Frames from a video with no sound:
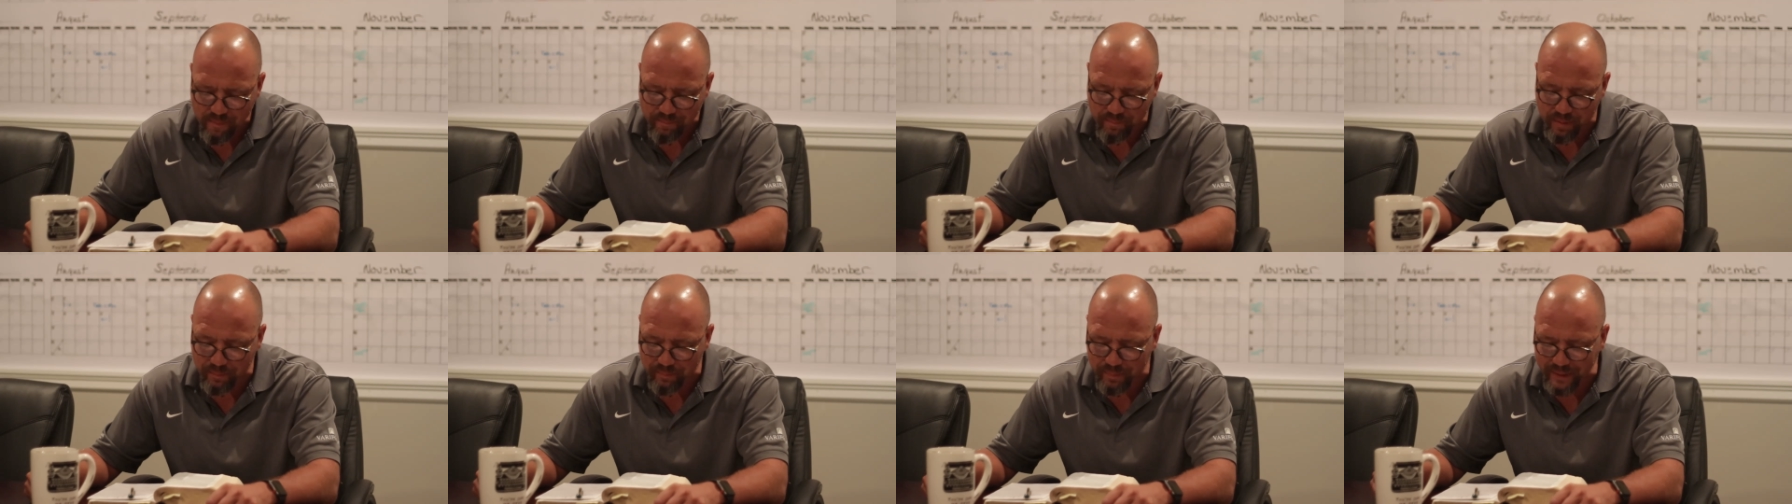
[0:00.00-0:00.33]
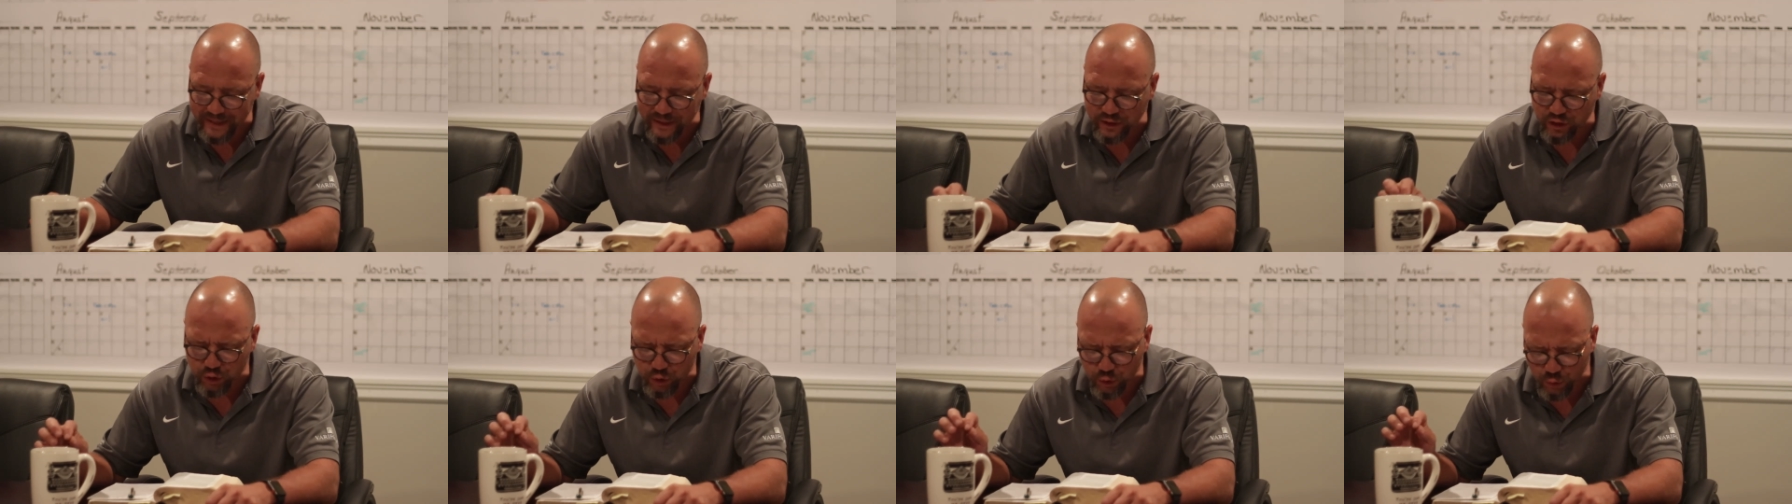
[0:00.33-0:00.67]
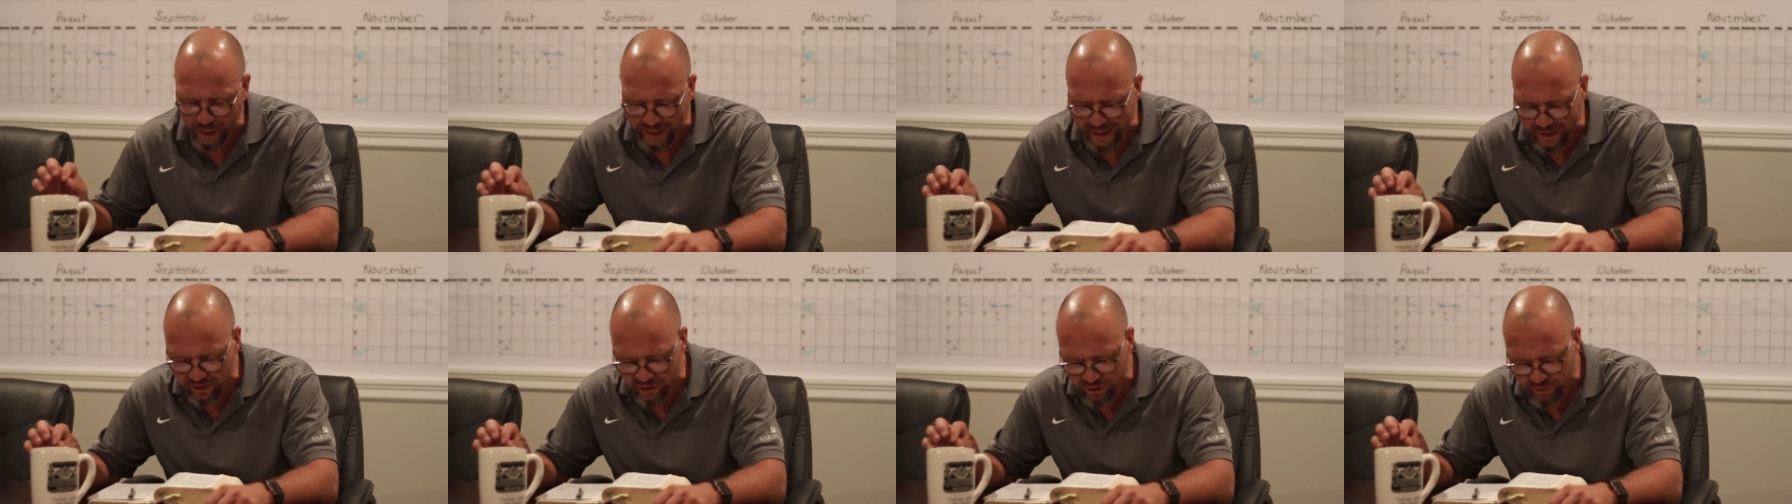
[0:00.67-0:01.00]
but being
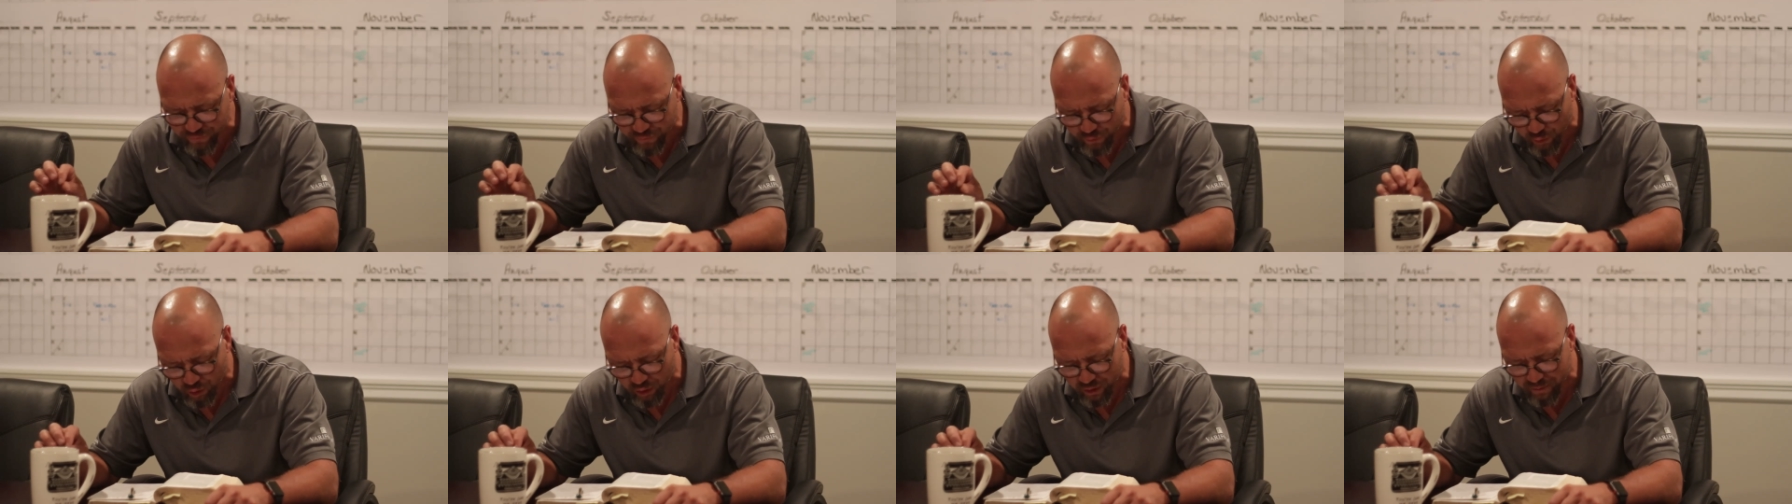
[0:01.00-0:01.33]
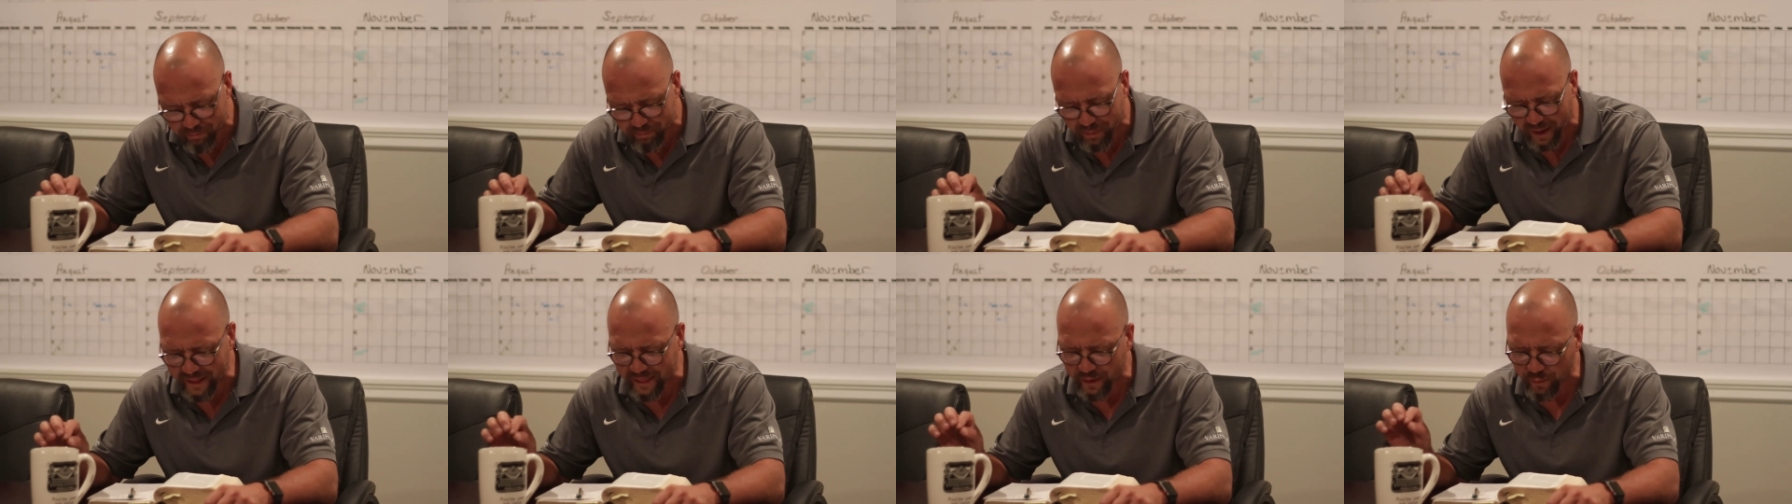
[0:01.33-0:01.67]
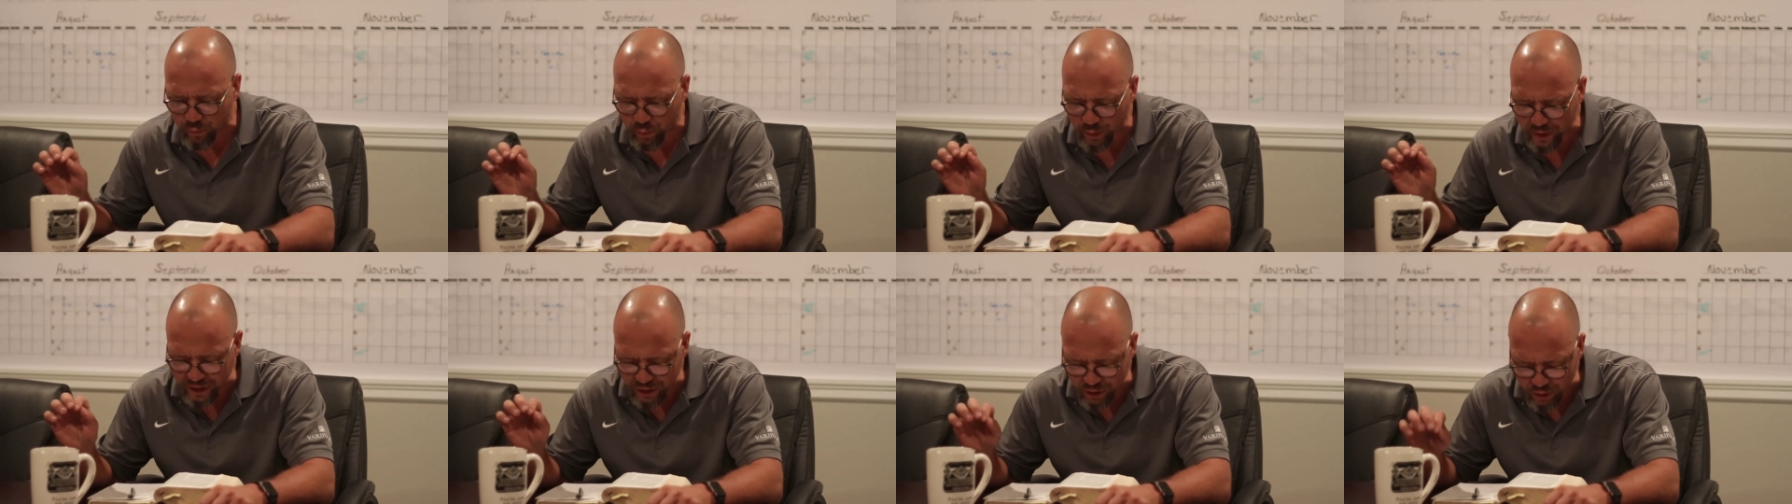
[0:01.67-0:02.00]
transformed by the
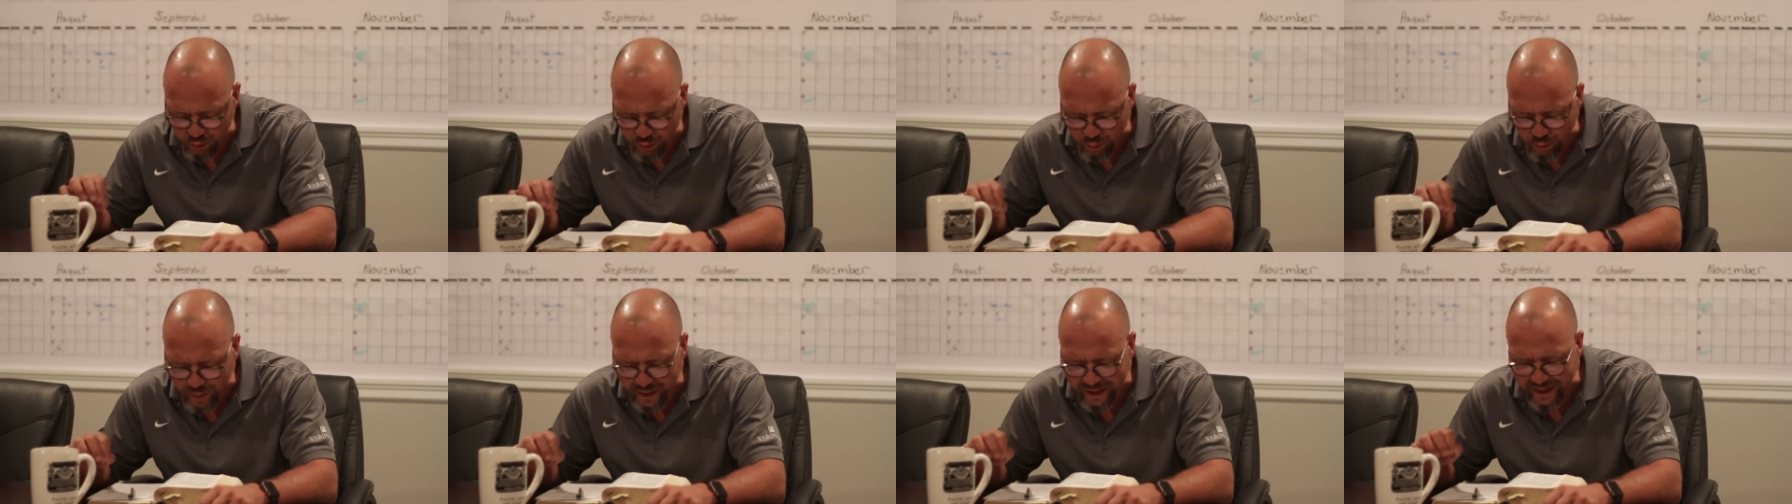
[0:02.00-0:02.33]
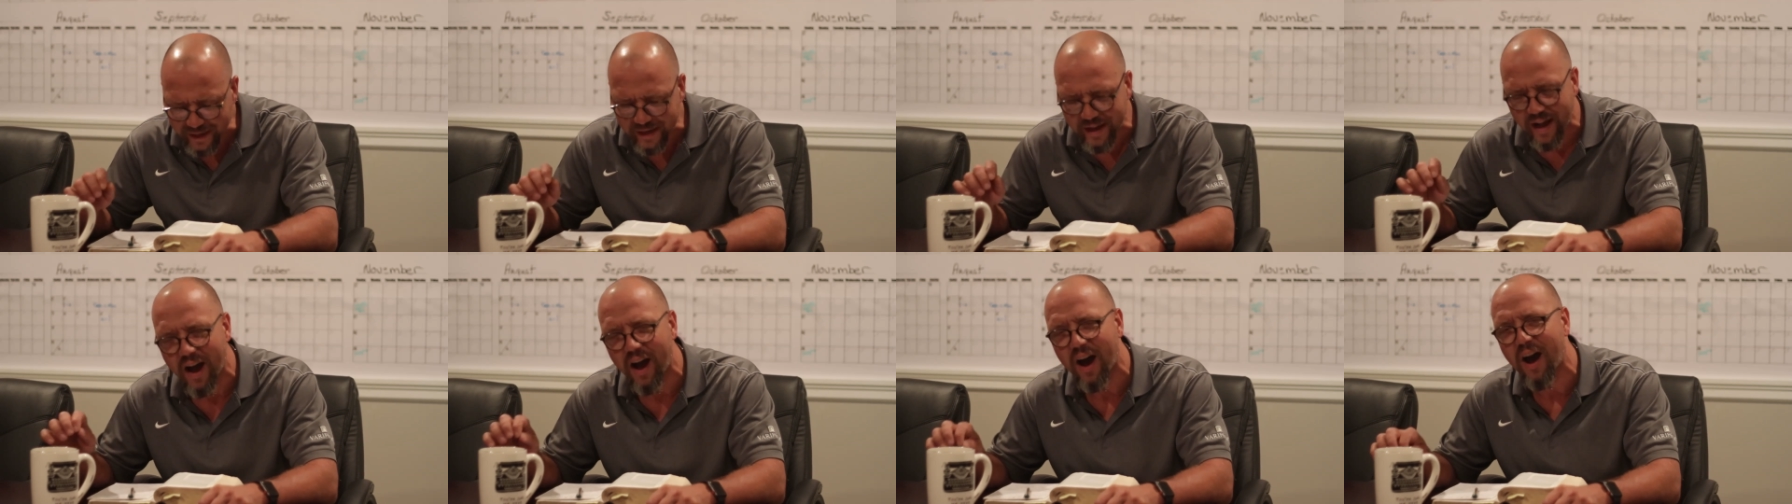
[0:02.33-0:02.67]
renewing